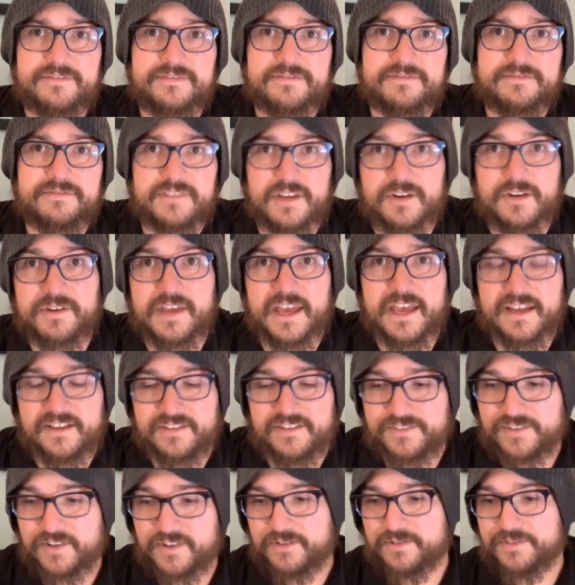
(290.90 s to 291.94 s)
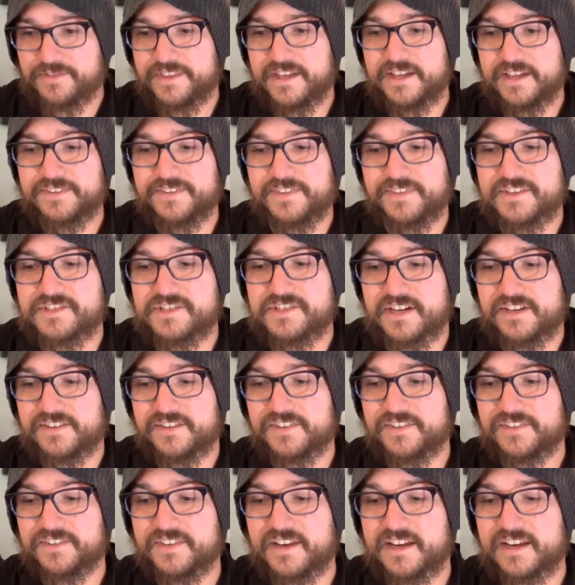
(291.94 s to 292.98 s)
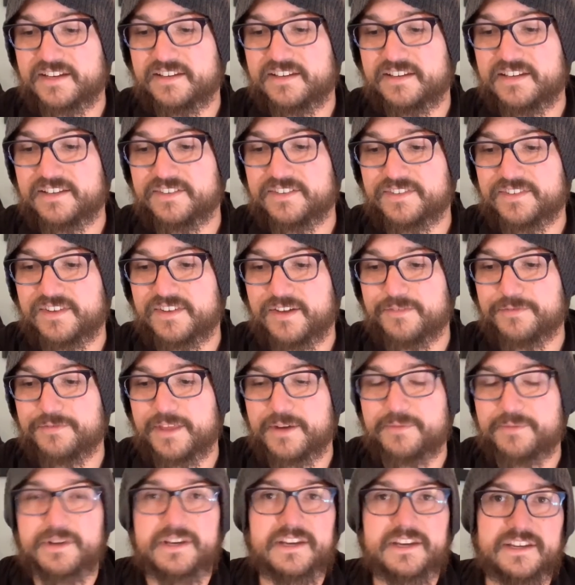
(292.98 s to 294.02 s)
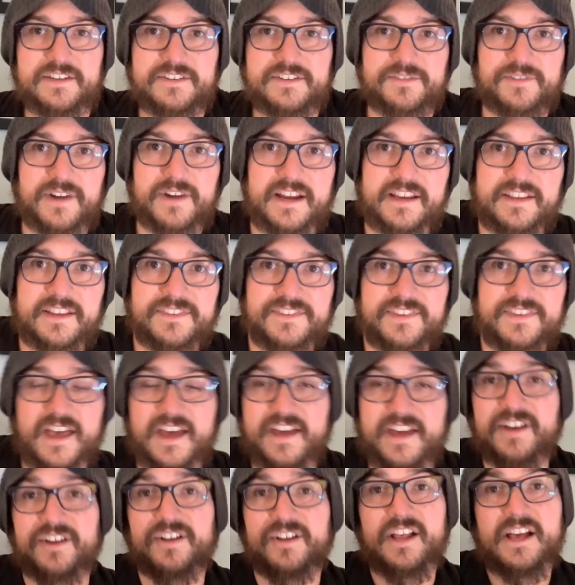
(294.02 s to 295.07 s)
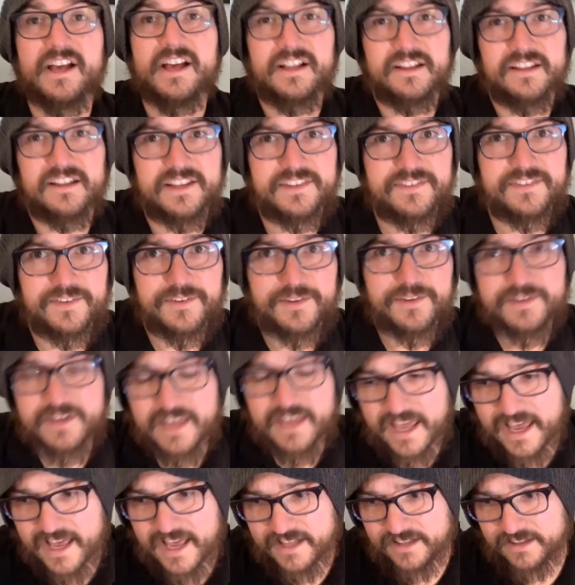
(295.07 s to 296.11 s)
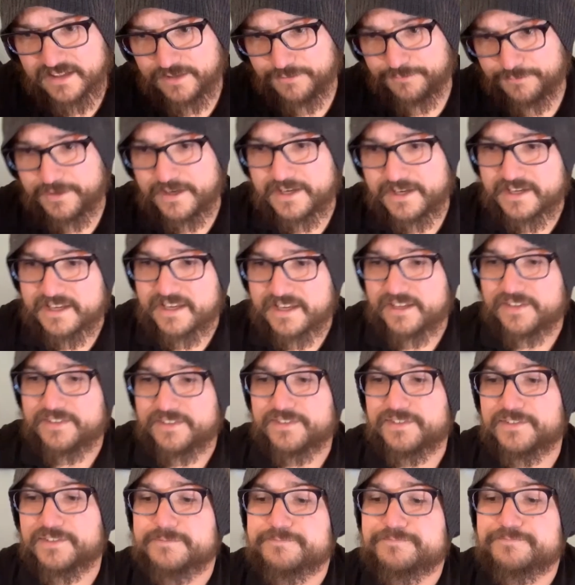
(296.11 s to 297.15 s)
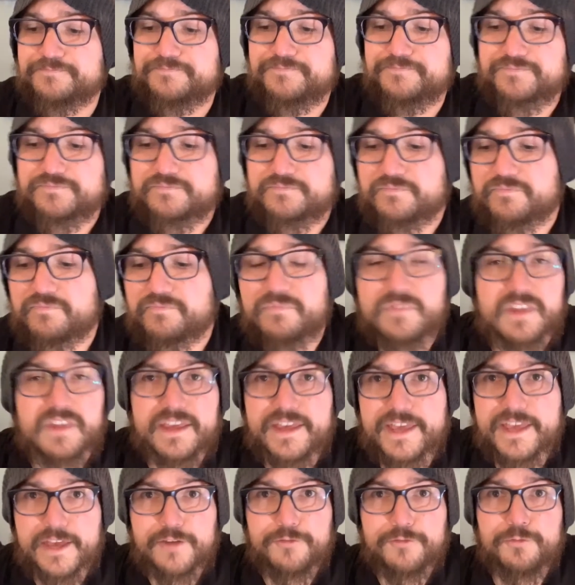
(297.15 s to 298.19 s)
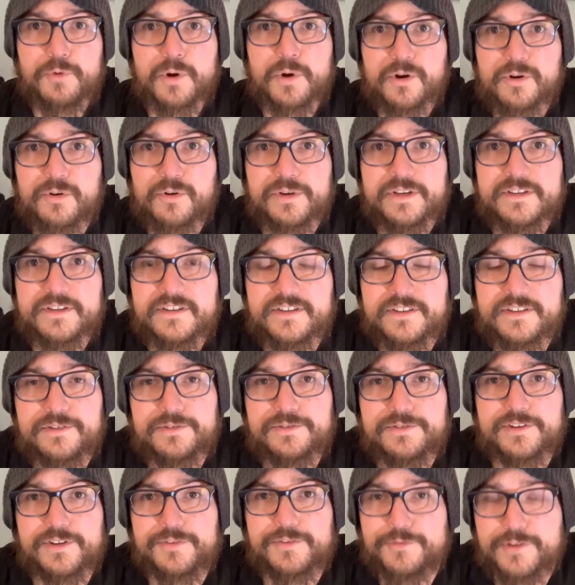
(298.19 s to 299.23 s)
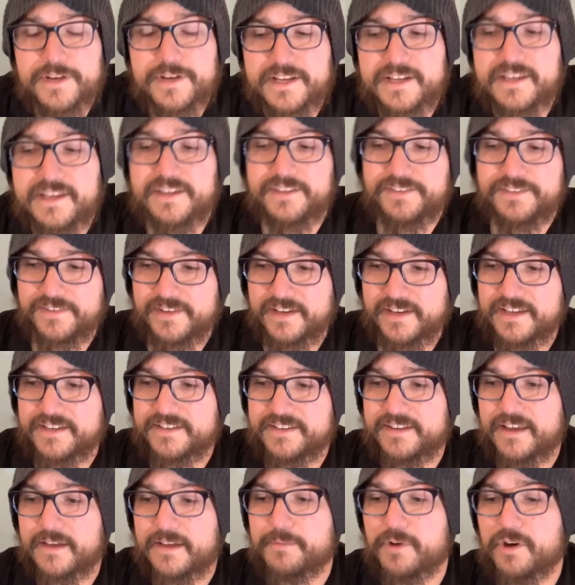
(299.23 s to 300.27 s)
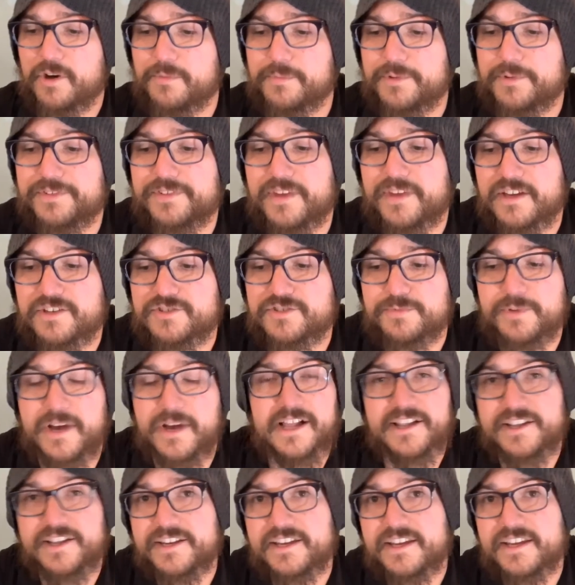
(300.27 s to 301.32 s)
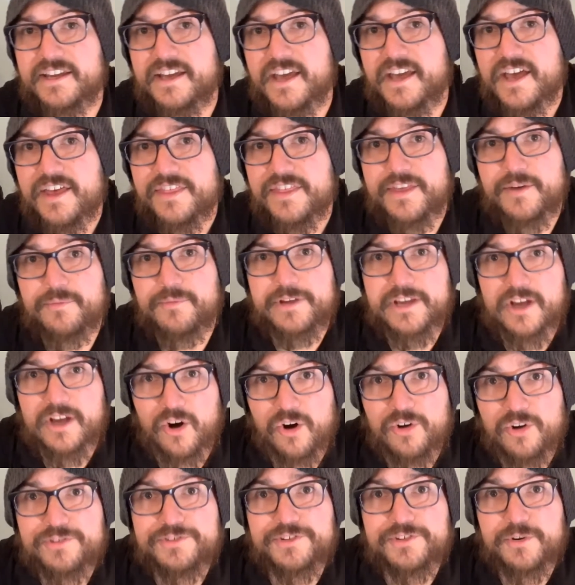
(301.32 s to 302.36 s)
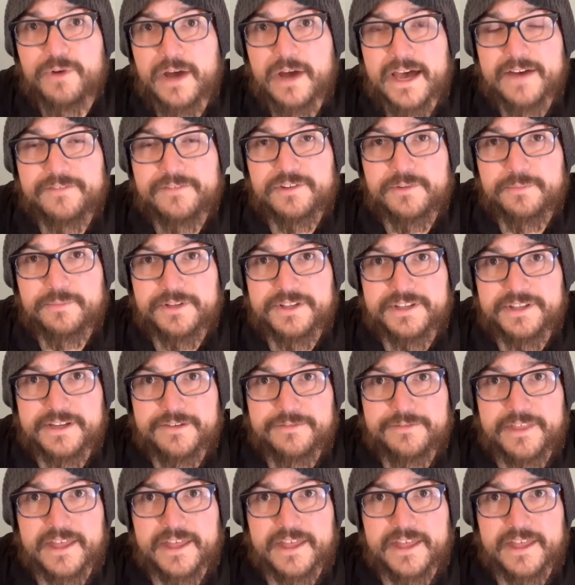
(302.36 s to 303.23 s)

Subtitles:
Okay, so that's the Genesis 19 stuff that we need to reconcile. Let's look at Leviticus. If we're going to use Leviticus to condemn homosexuality, then we also have to believe that